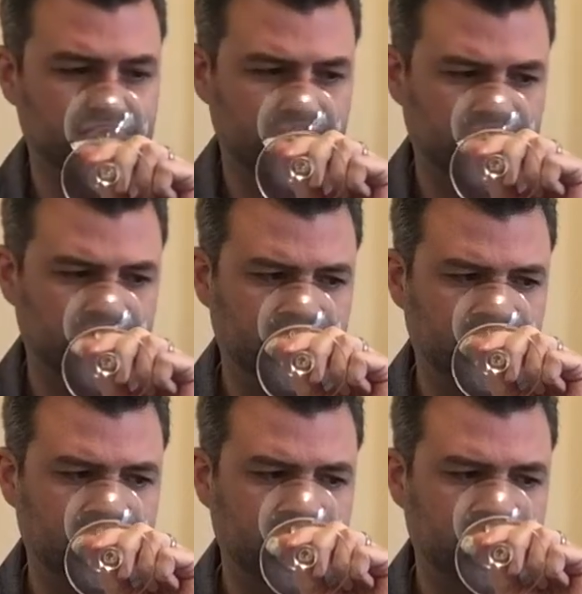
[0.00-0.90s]

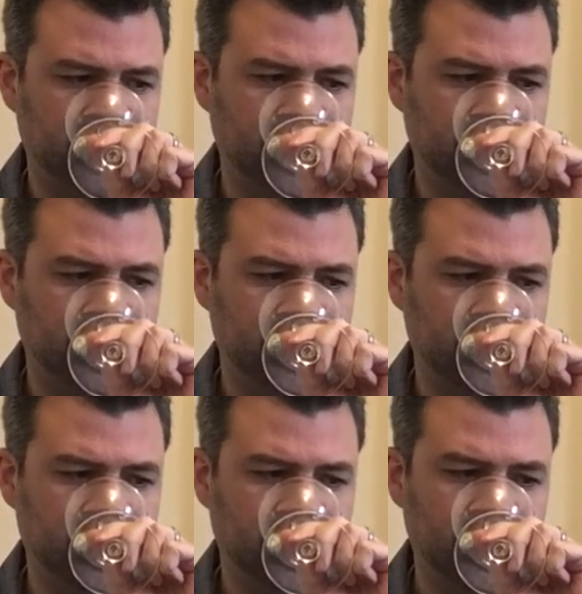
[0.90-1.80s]

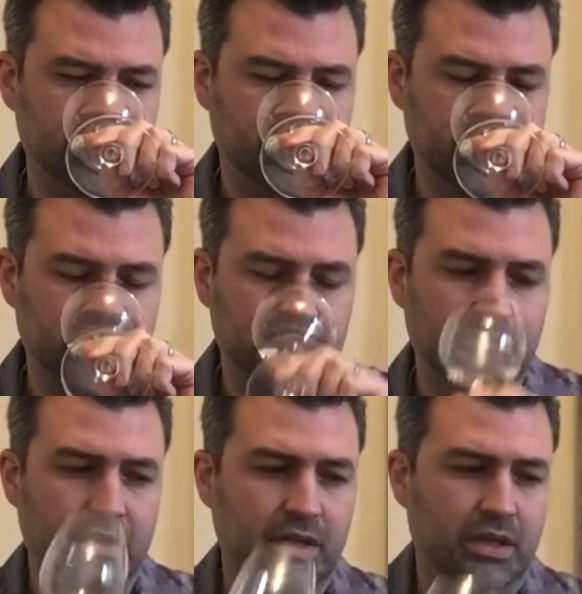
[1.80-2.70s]

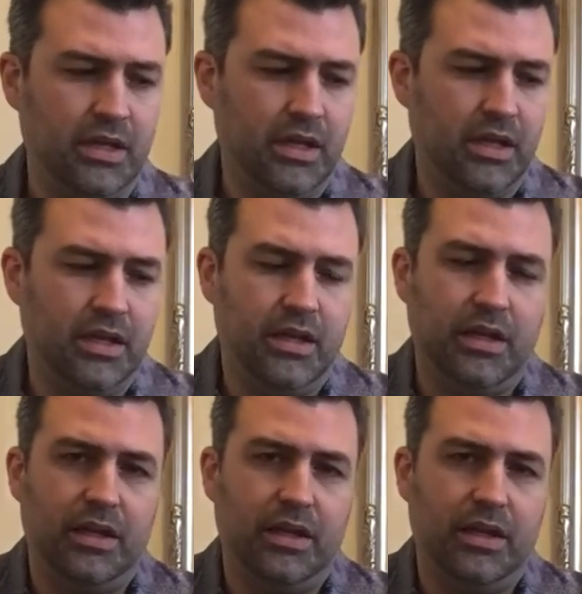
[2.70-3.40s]
No one is speaking in this clip.